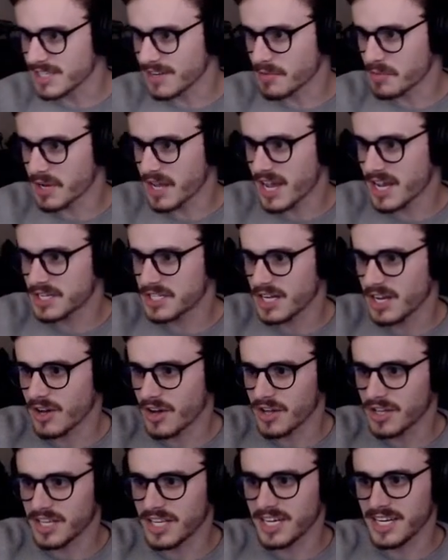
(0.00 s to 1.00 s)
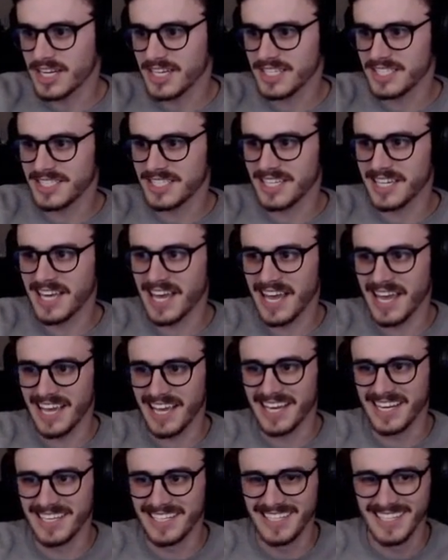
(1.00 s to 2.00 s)
Everybody hashtag all on the knees, knee
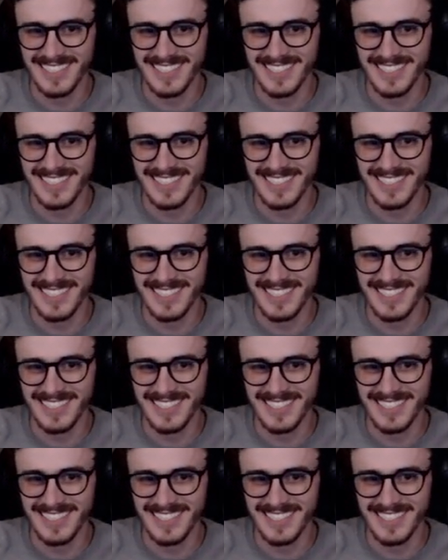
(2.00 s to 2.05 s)
game.